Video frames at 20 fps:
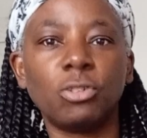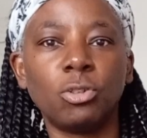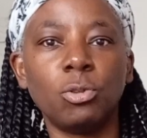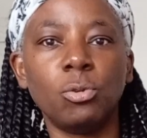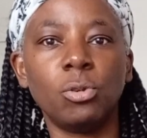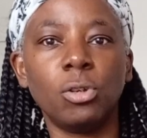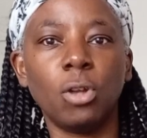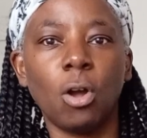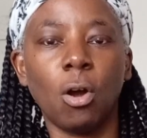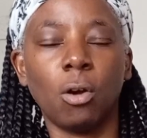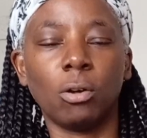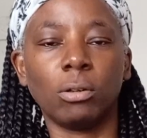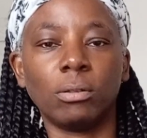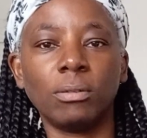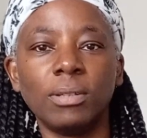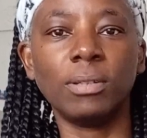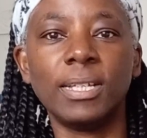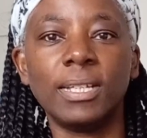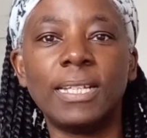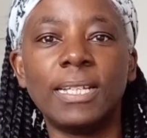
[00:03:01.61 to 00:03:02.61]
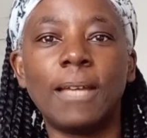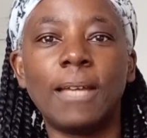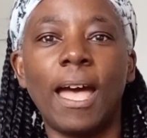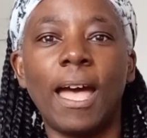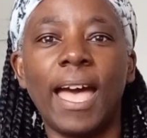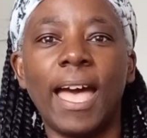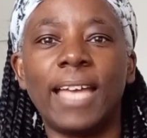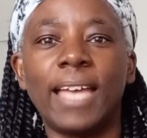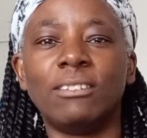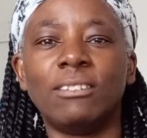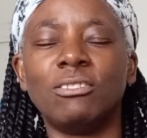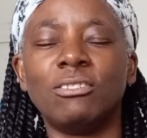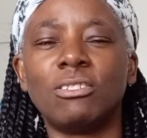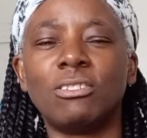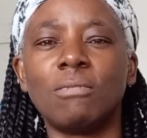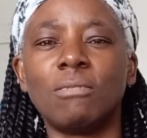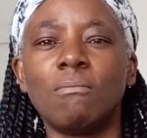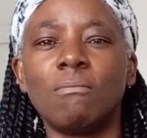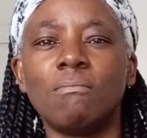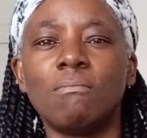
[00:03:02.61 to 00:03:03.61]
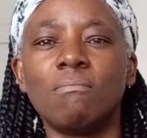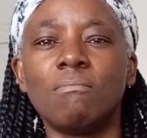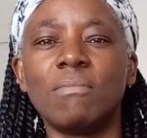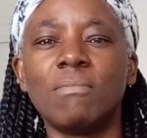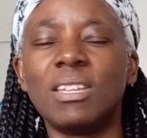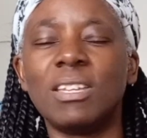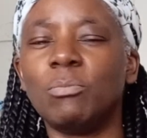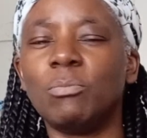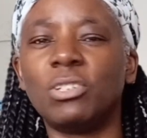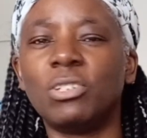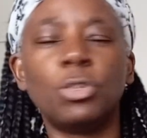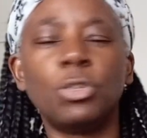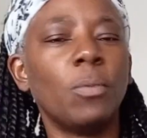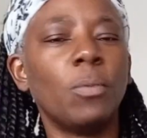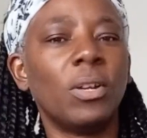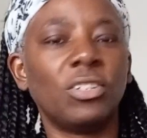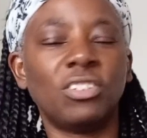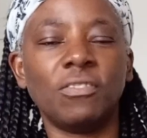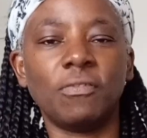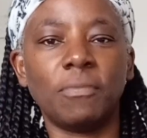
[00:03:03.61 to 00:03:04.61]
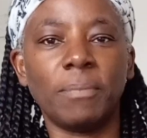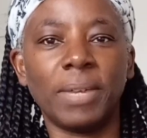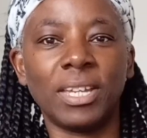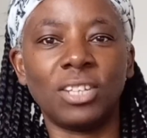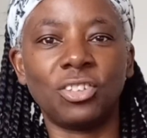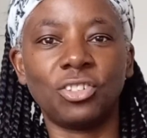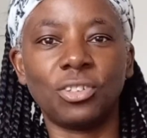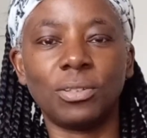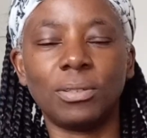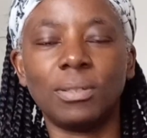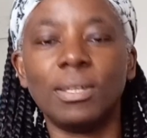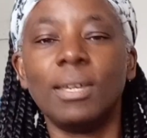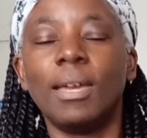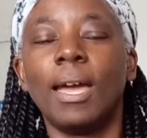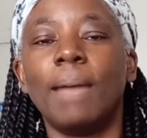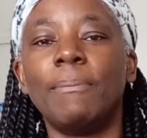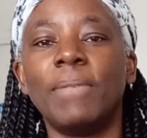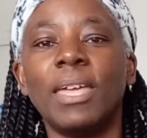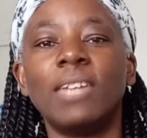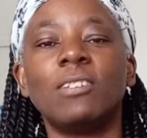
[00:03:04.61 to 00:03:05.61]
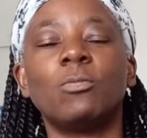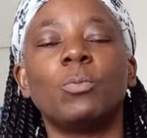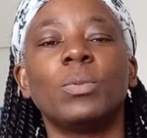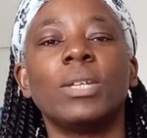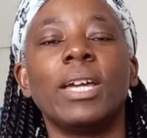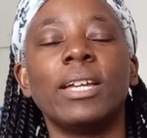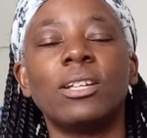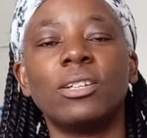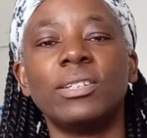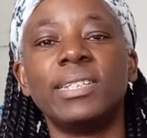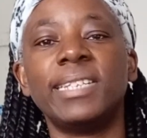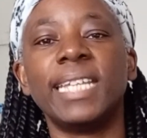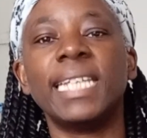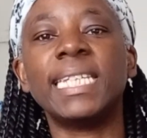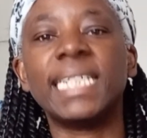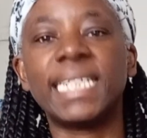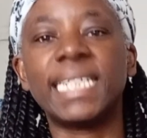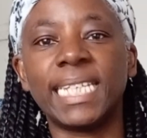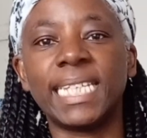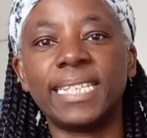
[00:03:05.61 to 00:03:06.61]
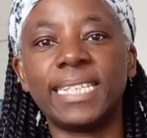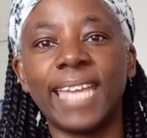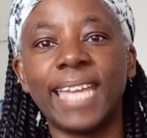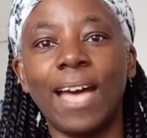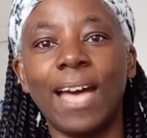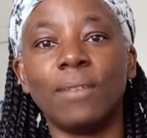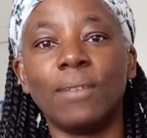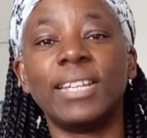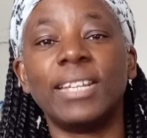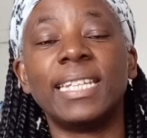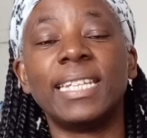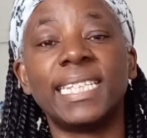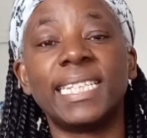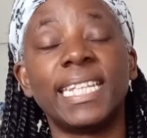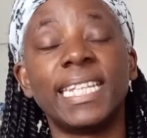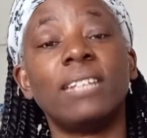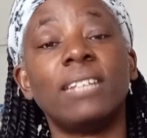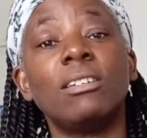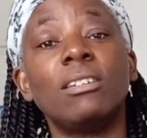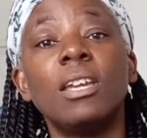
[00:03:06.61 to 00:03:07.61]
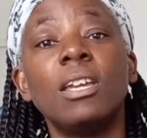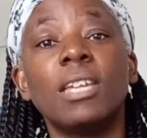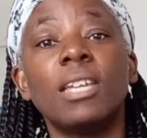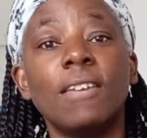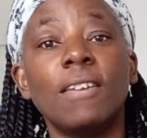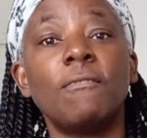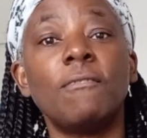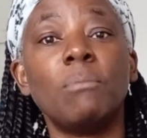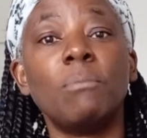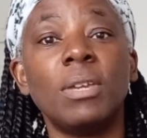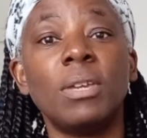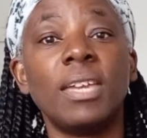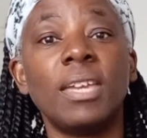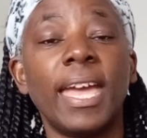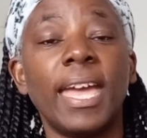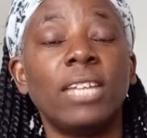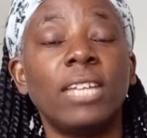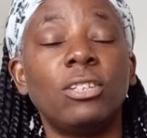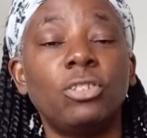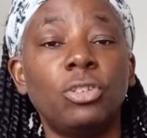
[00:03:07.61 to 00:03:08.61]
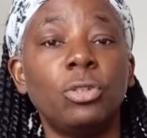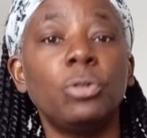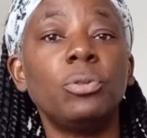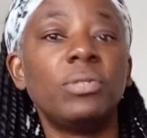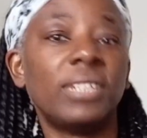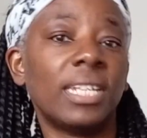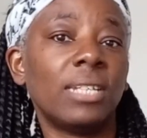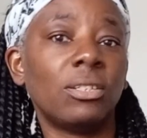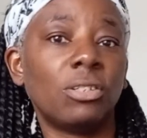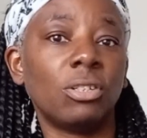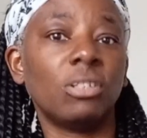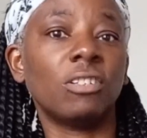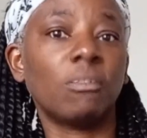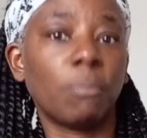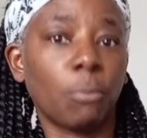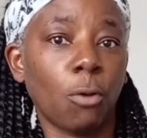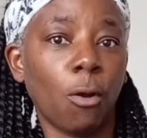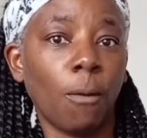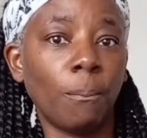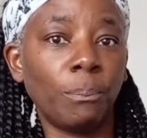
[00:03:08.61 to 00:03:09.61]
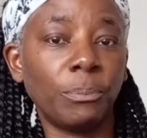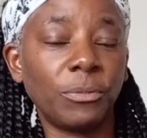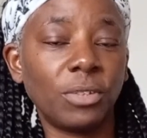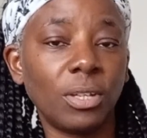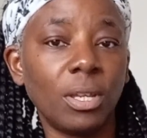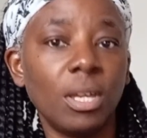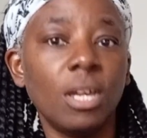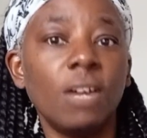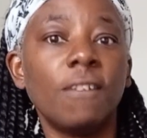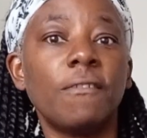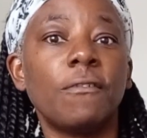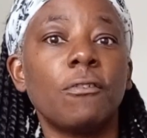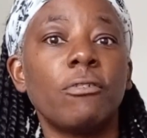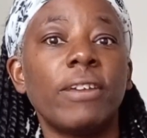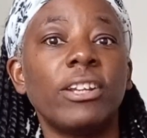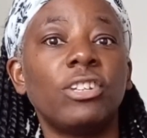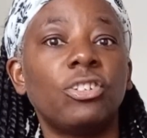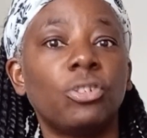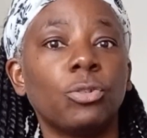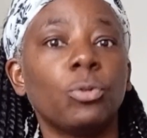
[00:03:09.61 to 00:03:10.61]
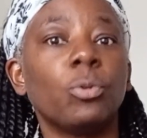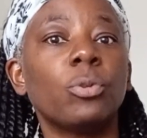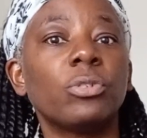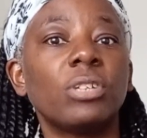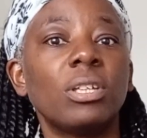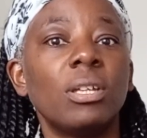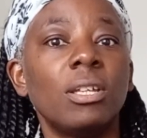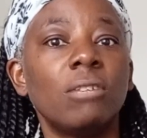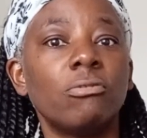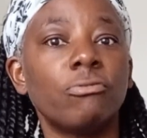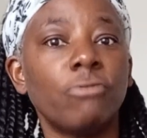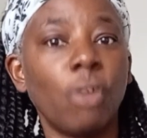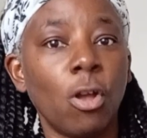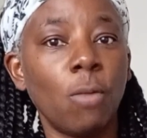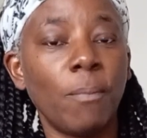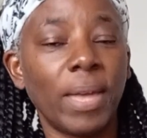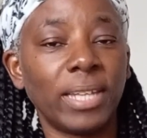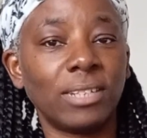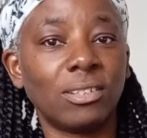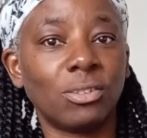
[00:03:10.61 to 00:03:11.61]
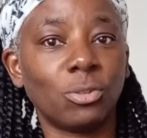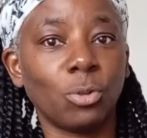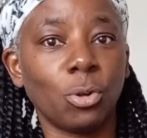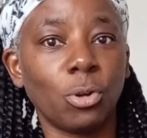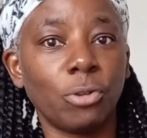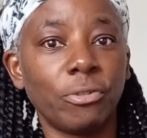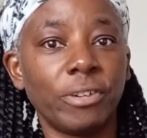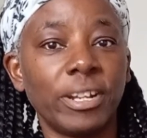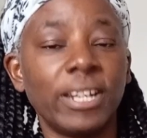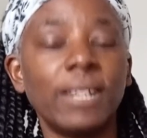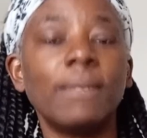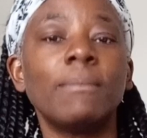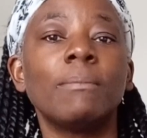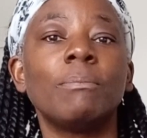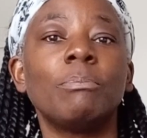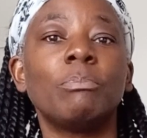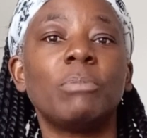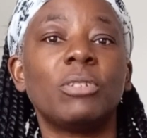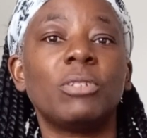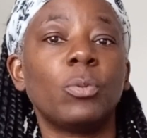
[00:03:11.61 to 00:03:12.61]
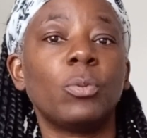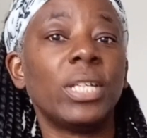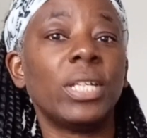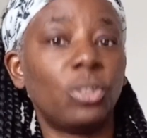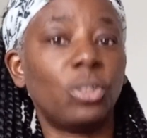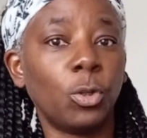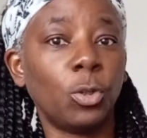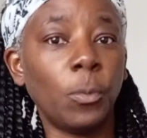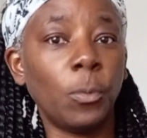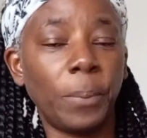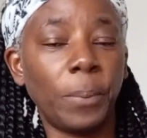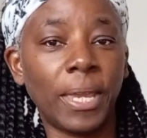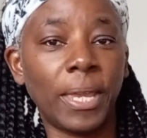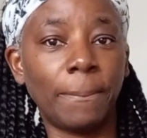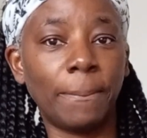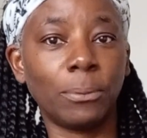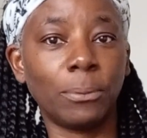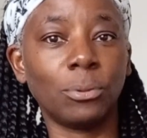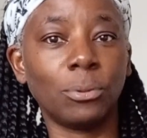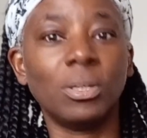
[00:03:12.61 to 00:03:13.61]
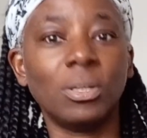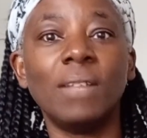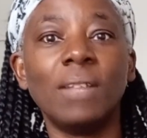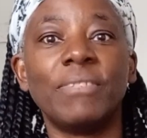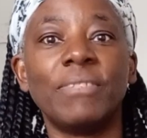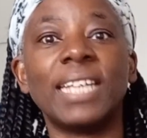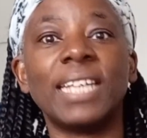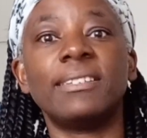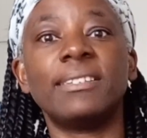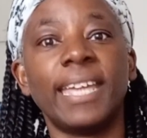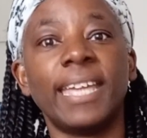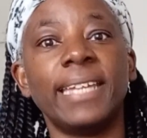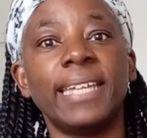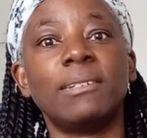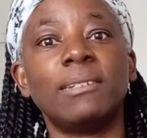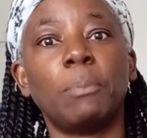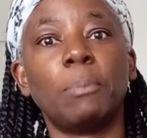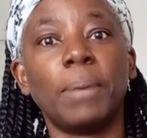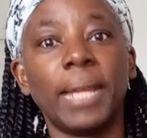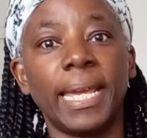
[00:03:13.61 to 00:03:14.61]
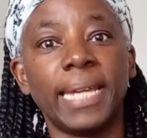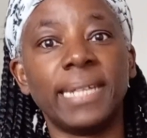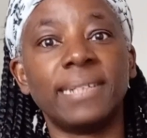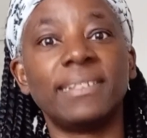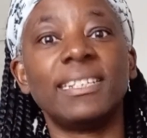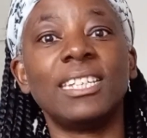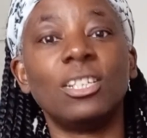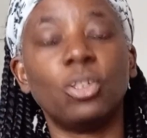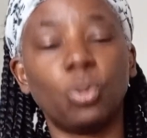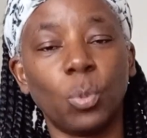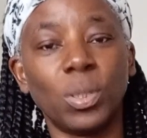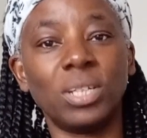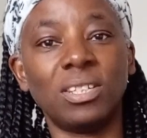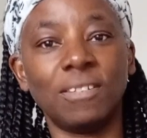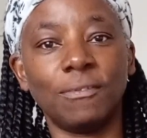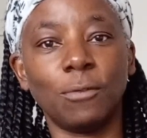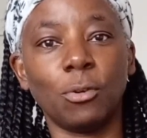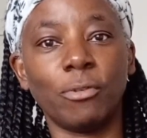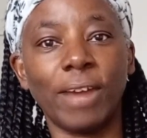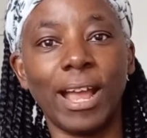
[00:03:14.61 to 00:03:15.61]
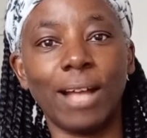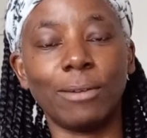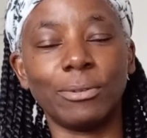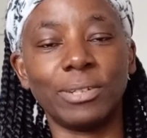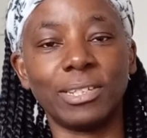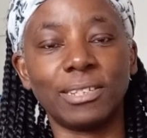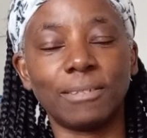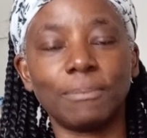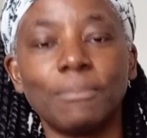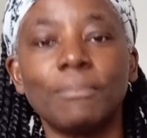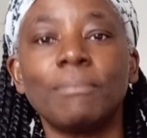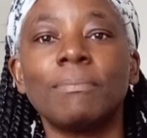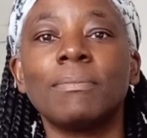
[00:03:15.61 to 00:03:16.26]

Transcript: too long and it was too much information. And that's when I condensed it down and said, give me a two sentence prompt for a short romance story between two people that takes place in twenty-four hours.